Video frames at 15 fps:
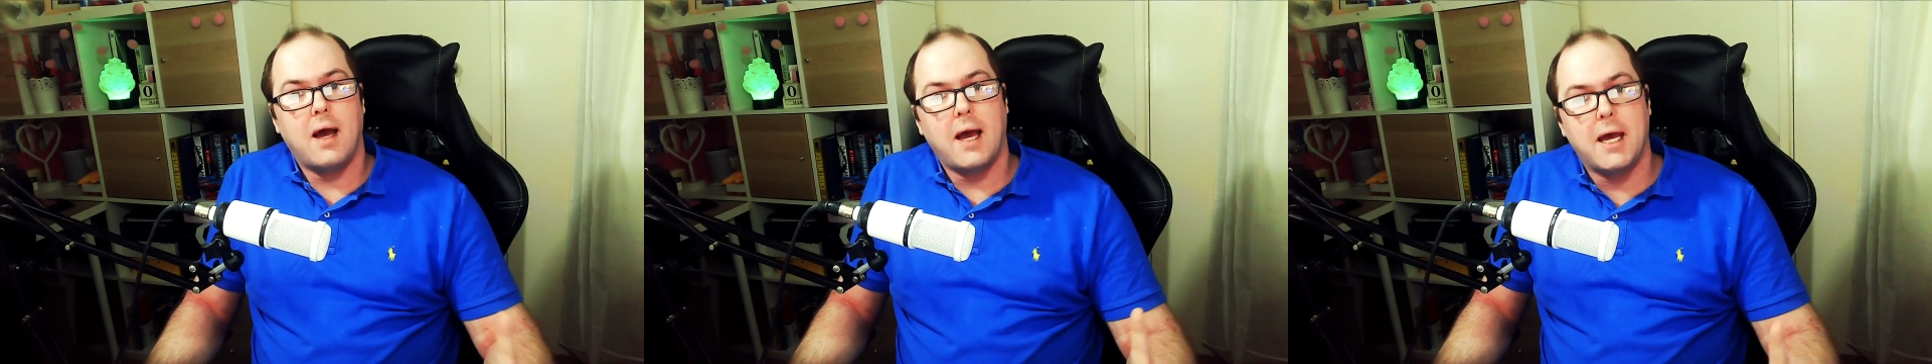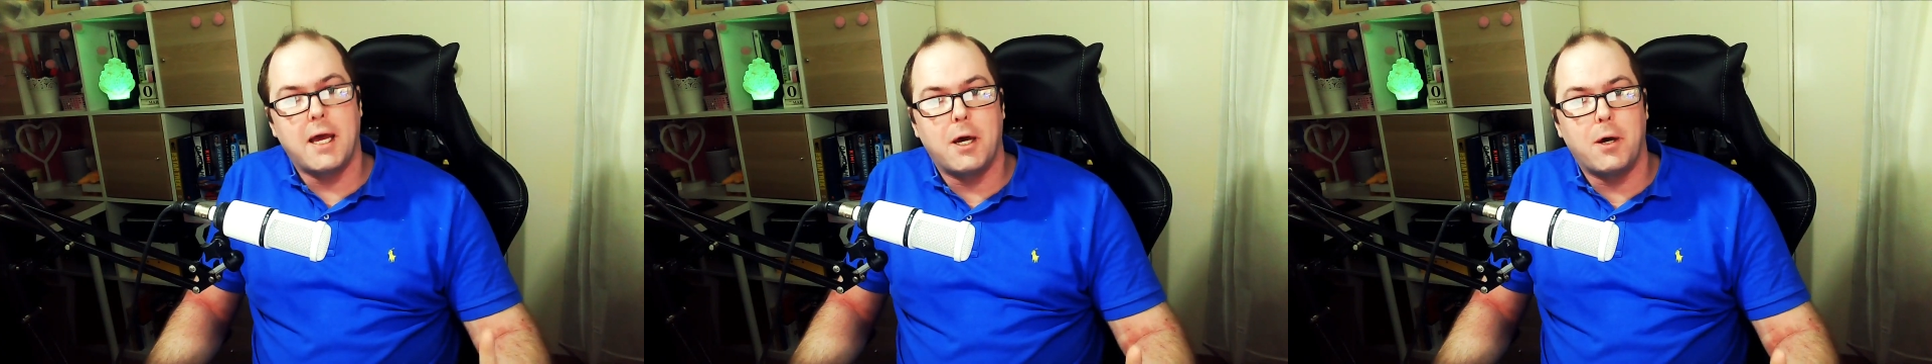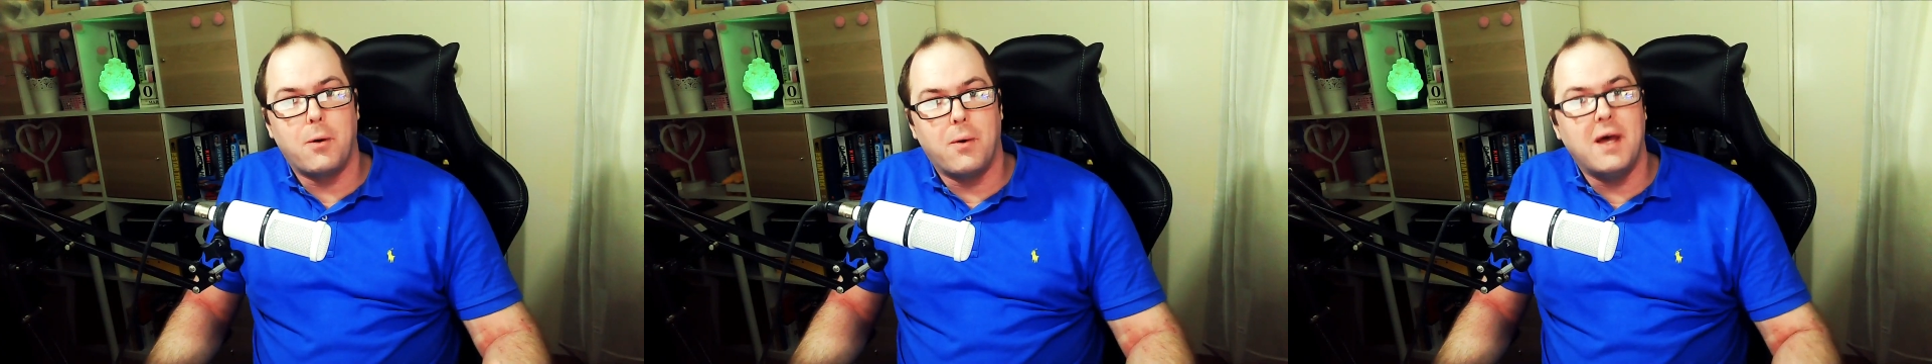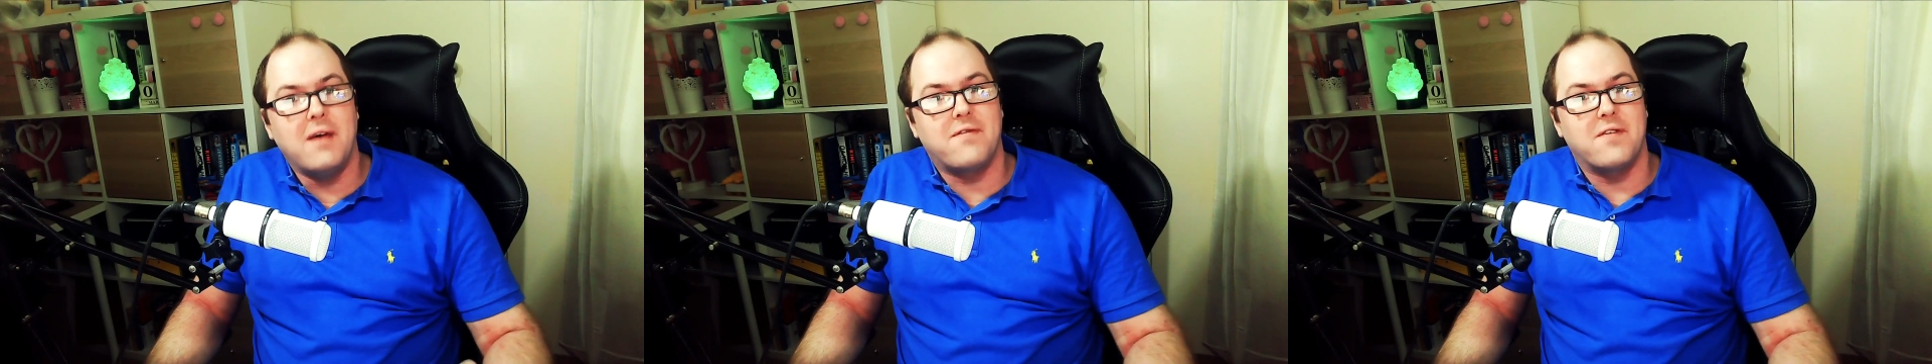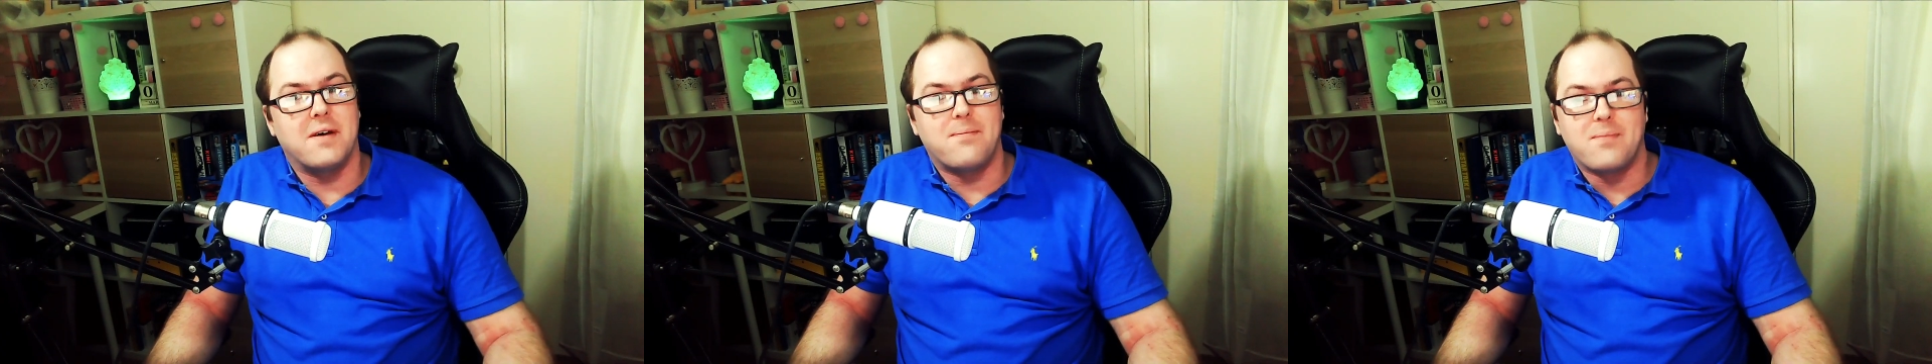
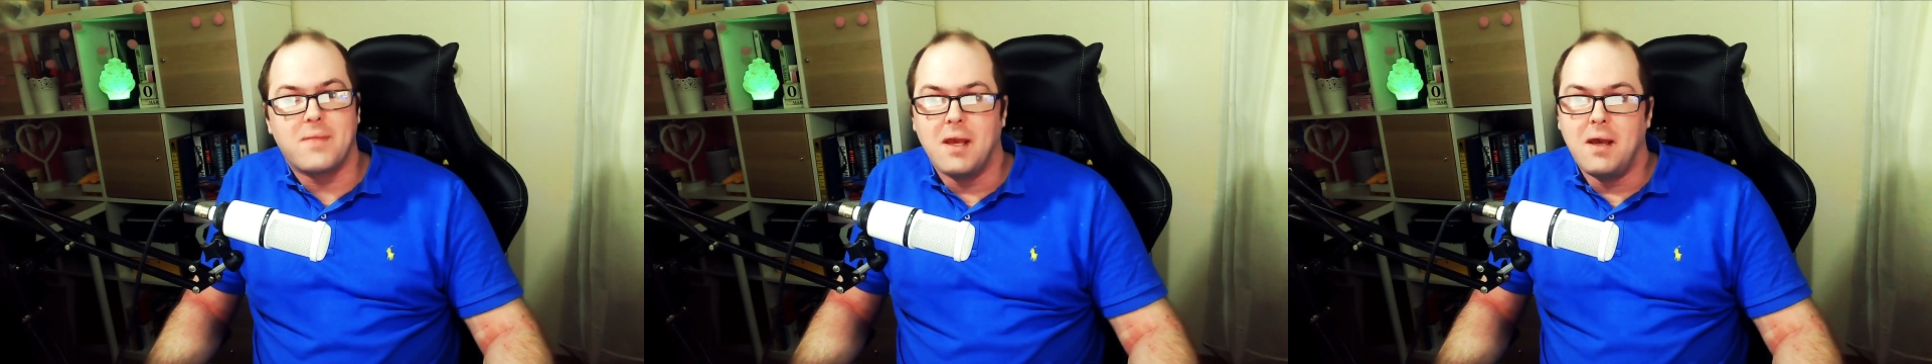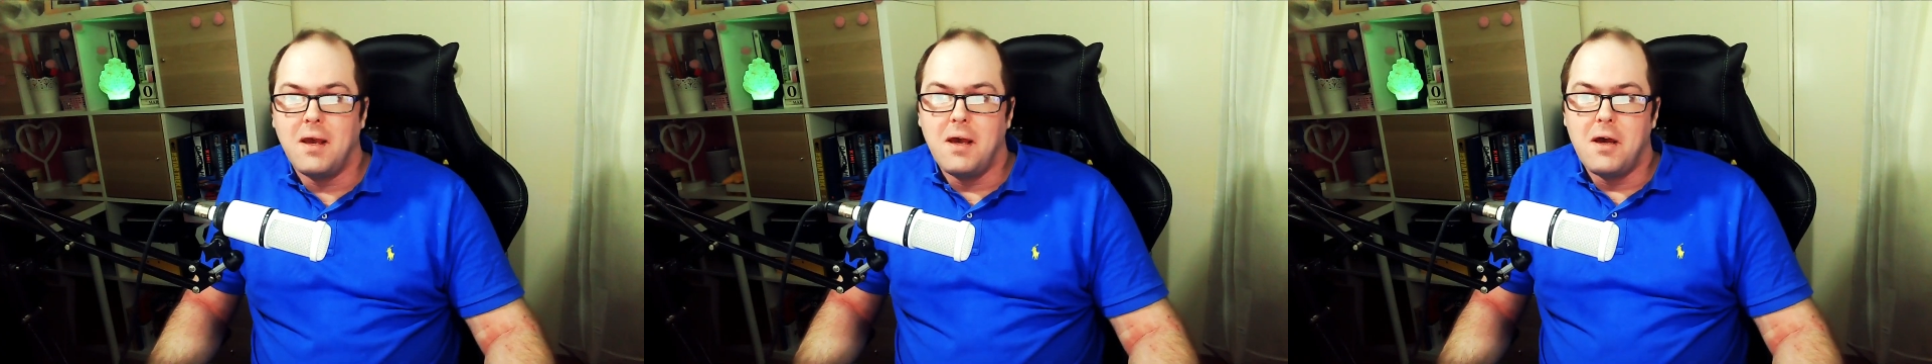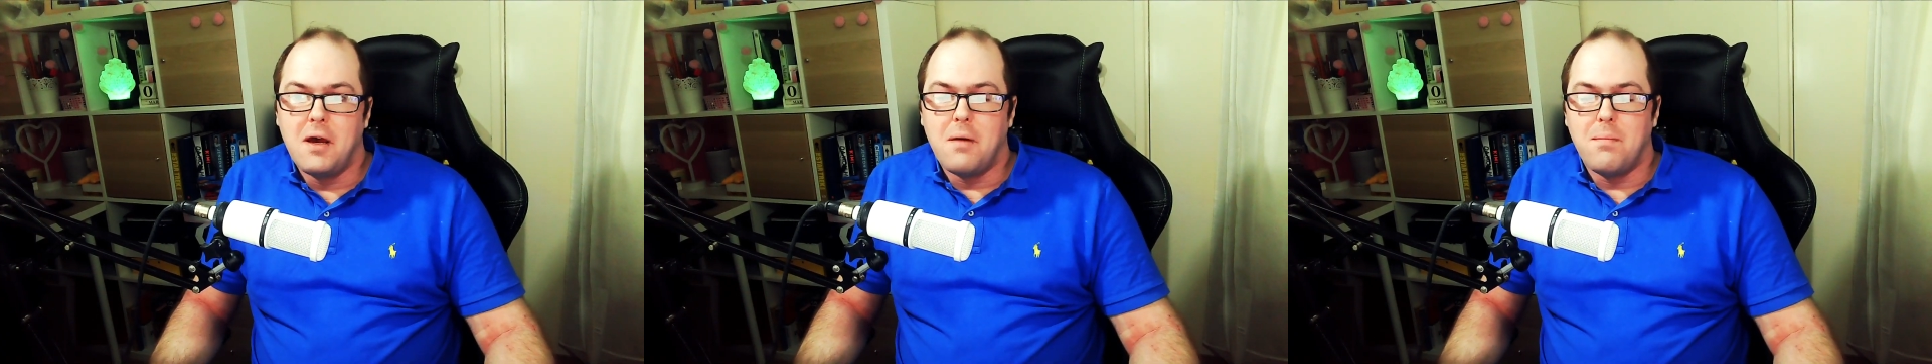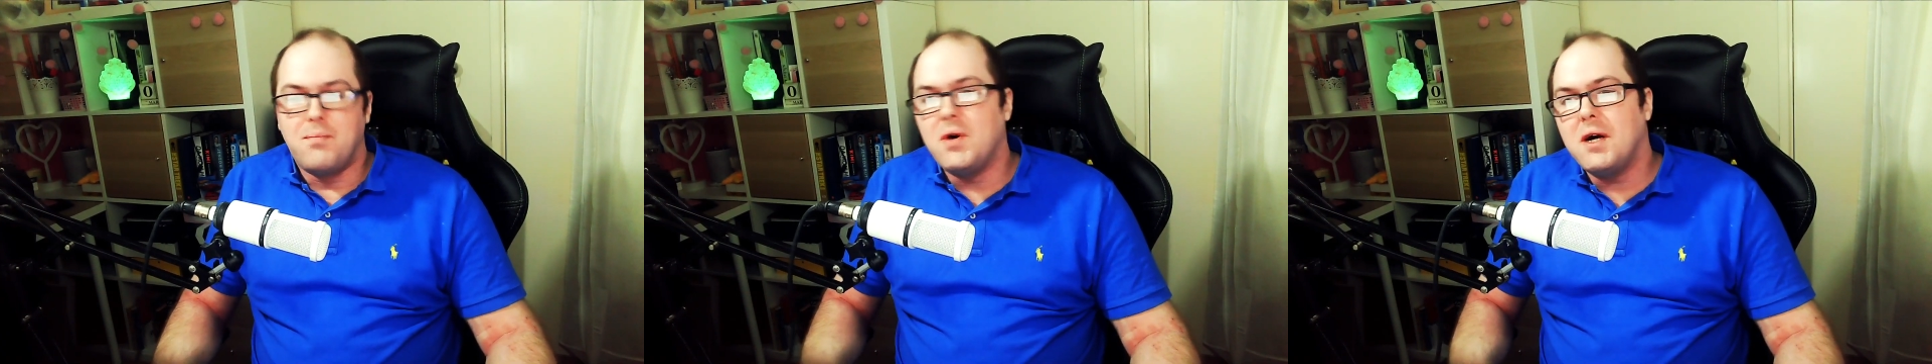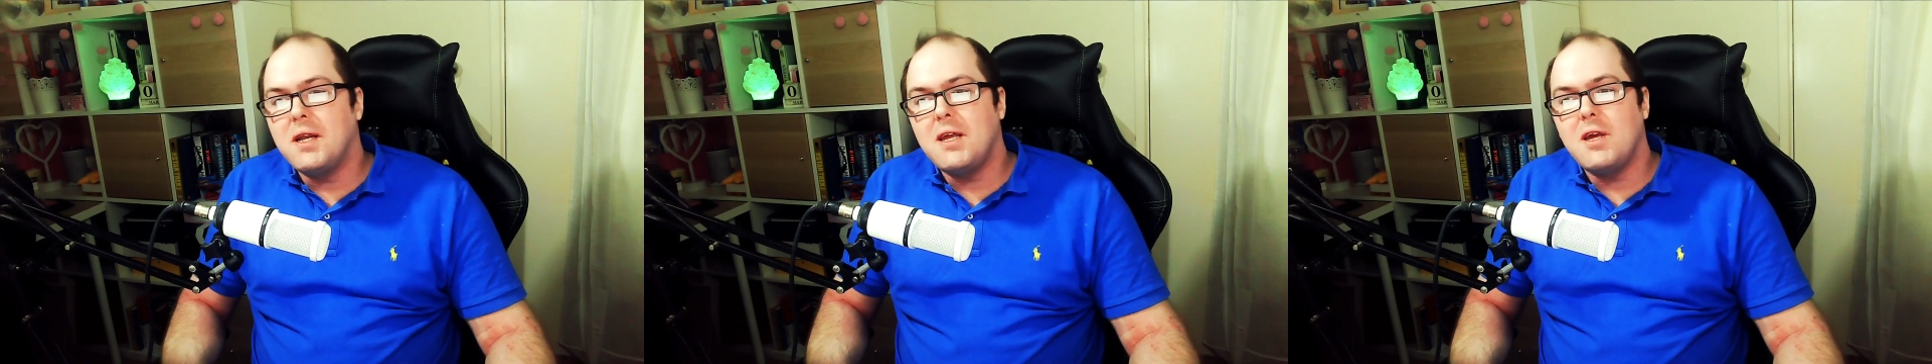However,
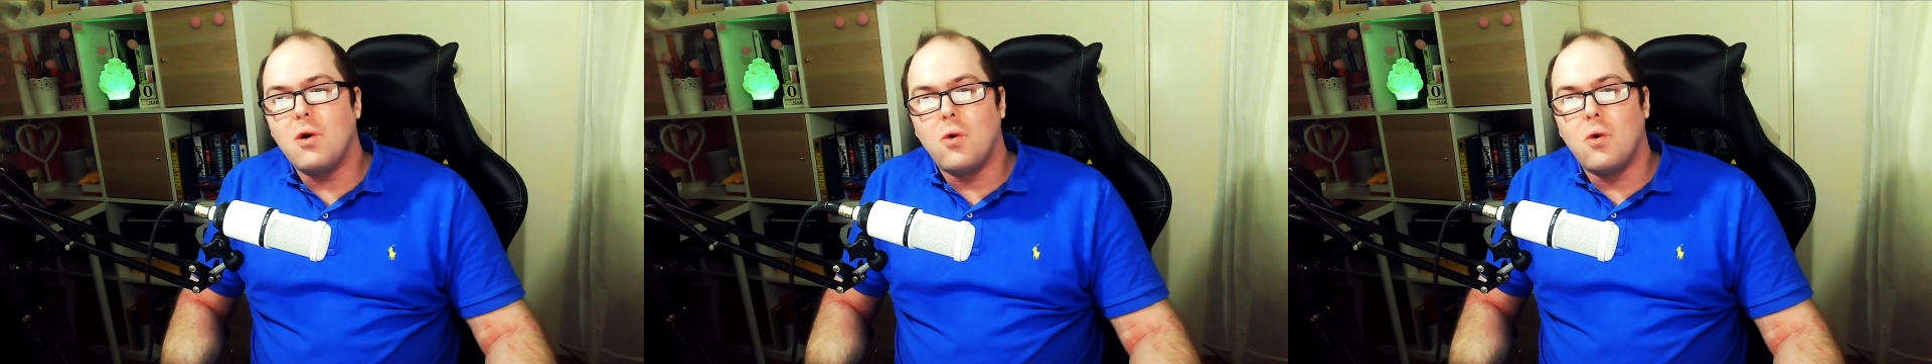Bernie